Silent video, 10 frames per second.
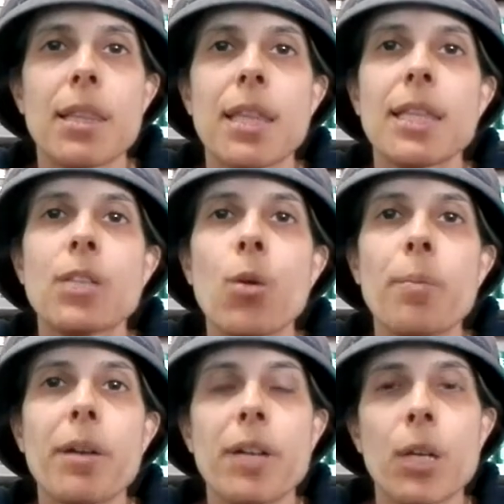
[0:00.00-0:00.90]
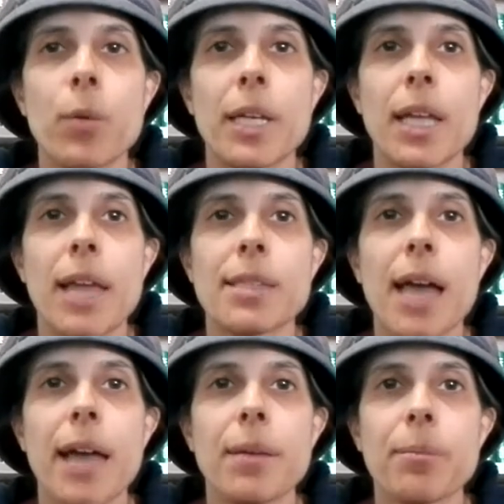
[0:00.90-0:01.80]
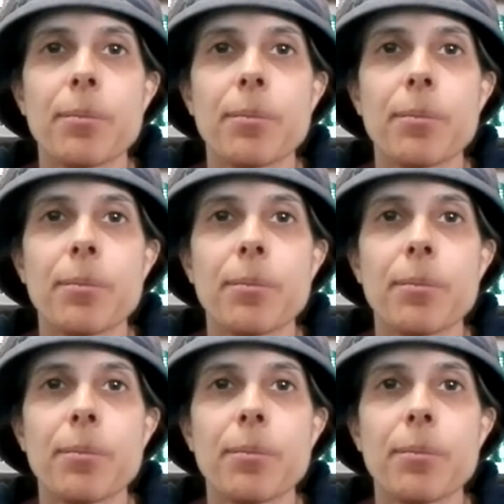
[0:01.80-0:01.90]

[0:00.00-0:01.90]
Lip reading: that they don't bear iniquity and die.